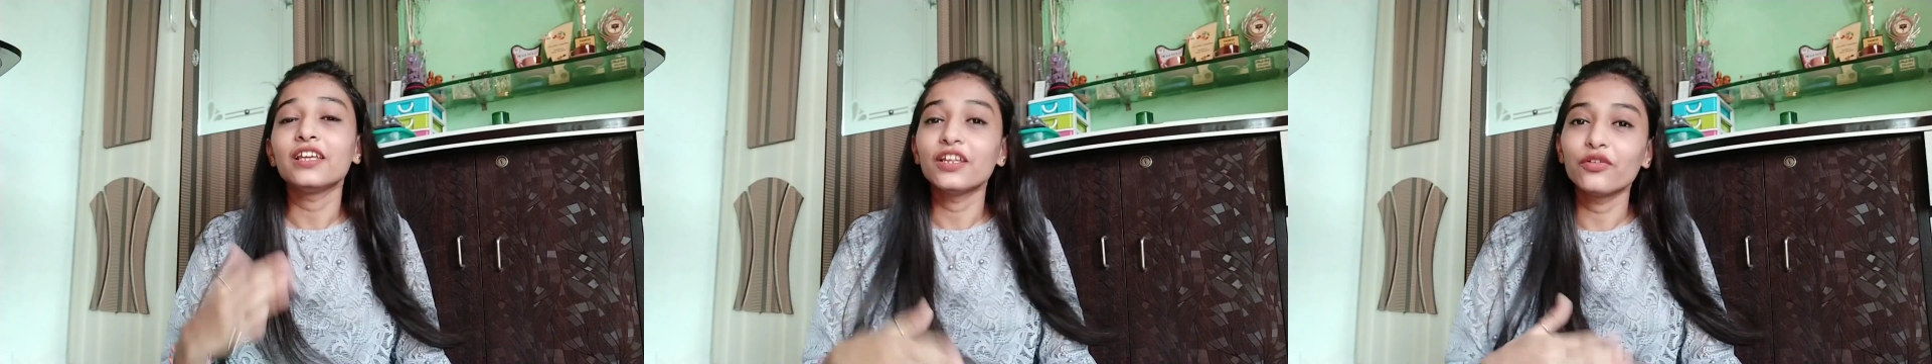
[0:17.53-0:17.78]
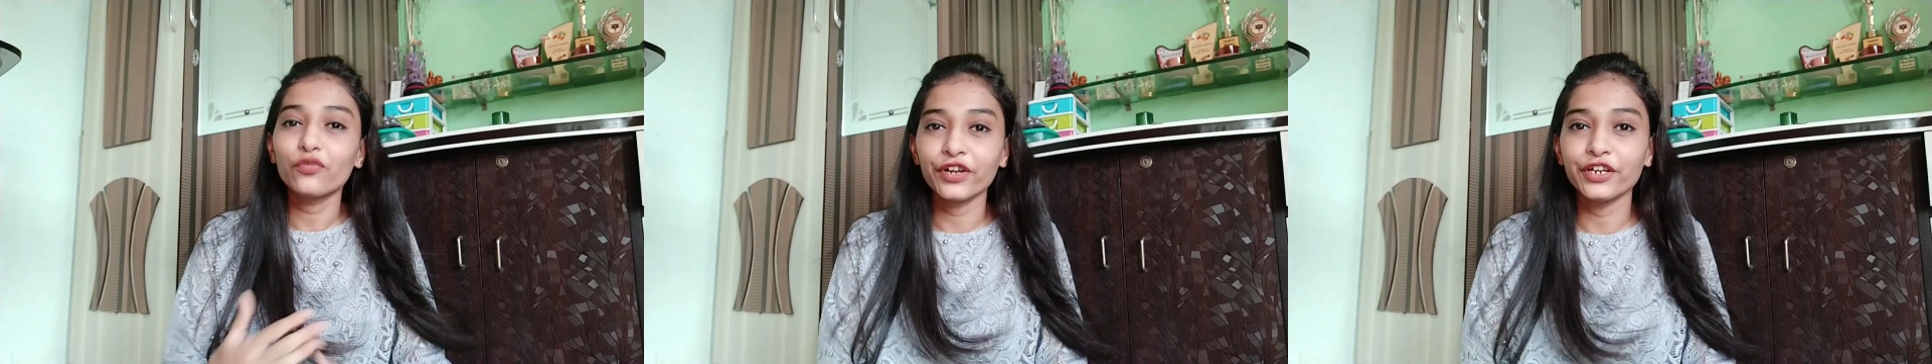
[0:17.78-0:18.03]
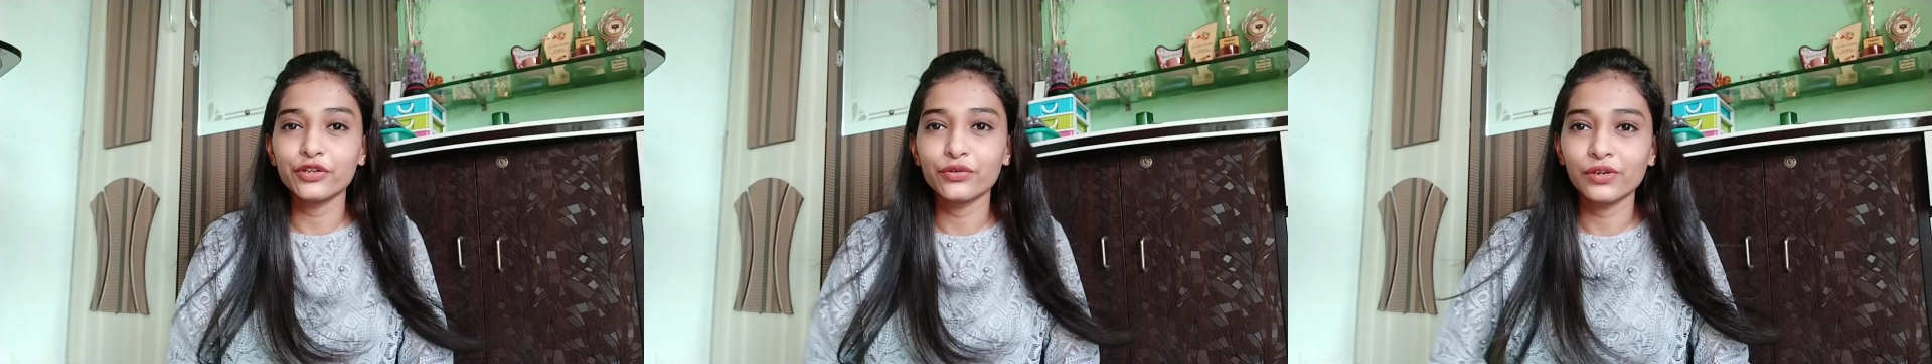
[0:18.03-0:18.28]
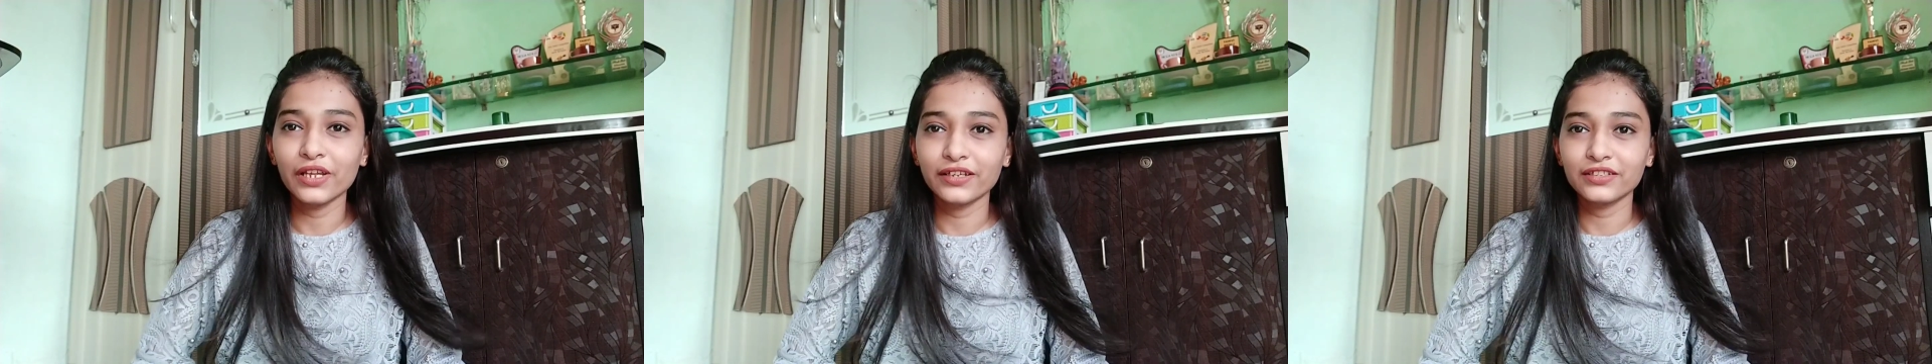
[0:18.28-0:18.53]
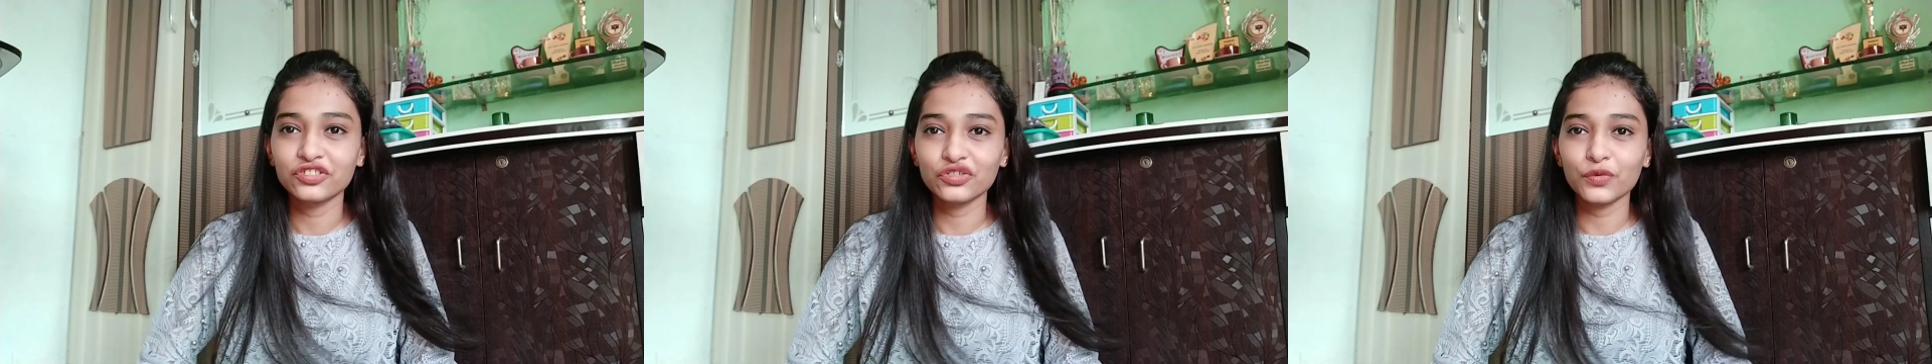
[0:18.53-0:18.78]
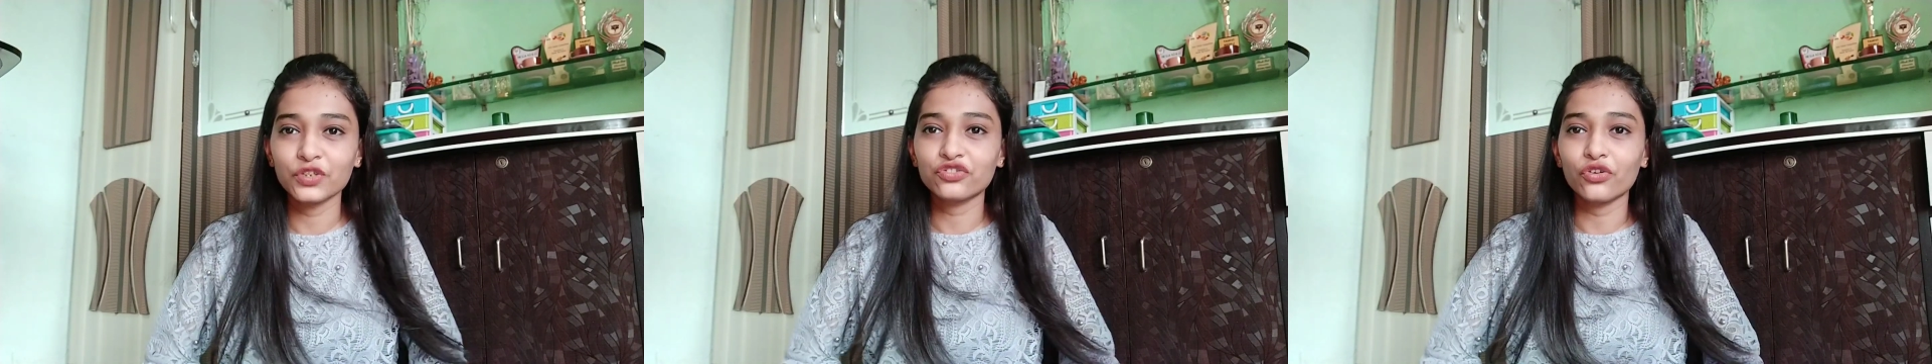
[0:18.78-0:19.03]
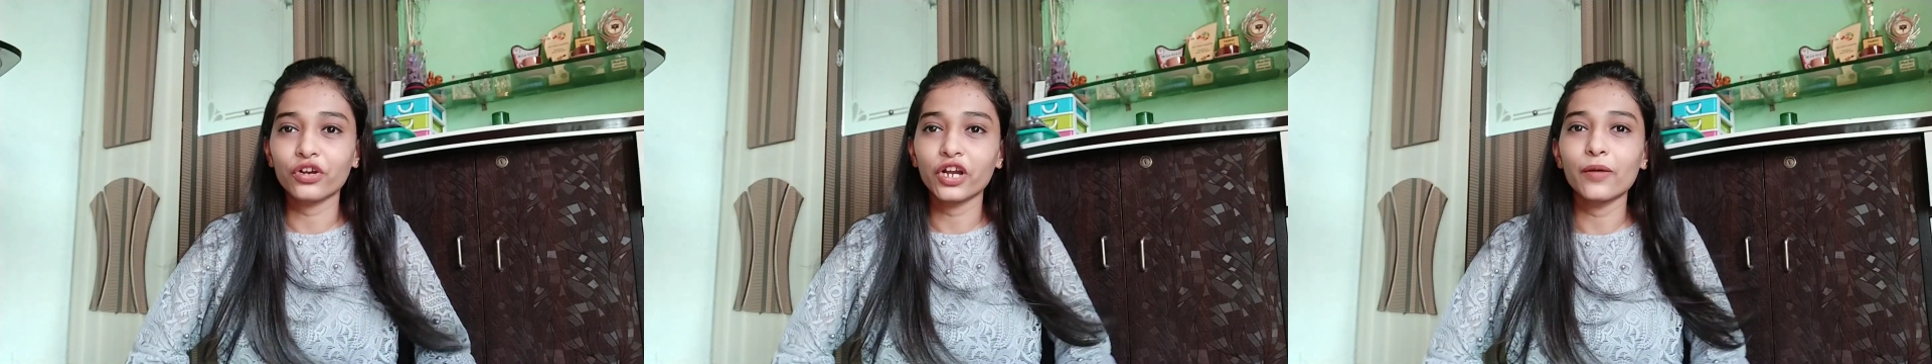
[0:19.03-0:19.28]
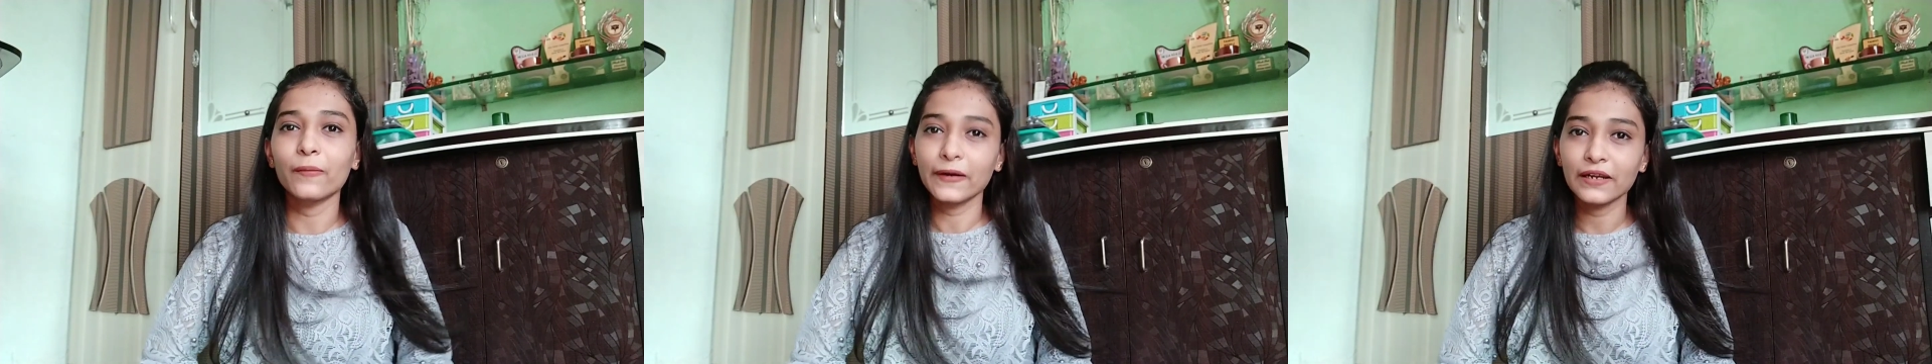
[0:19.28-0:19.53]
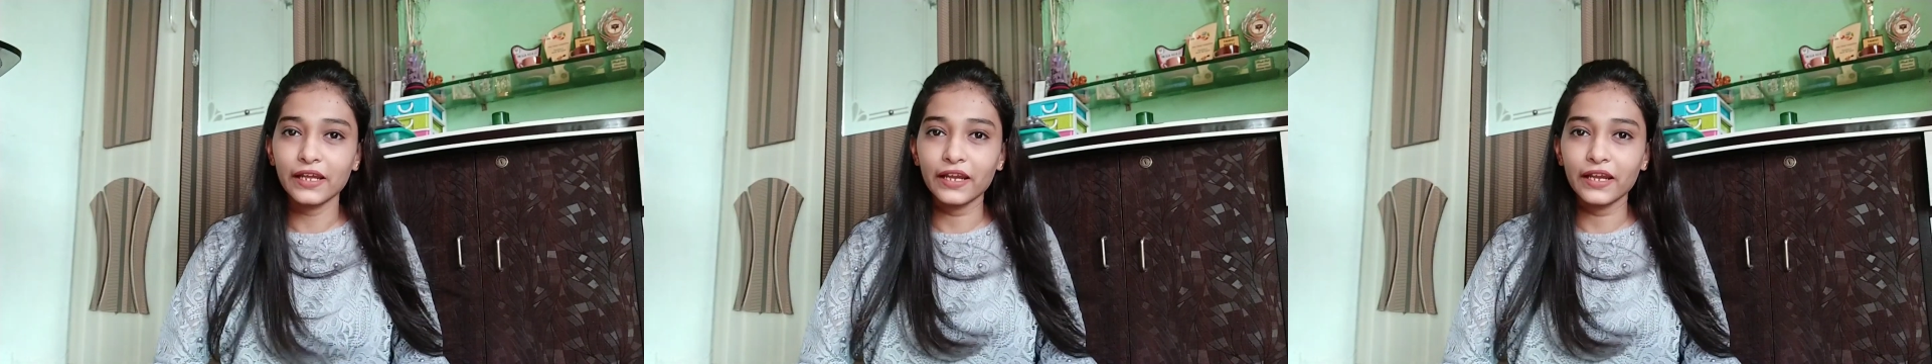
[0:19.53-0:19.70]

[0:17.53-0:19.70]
in a video, like she was talking about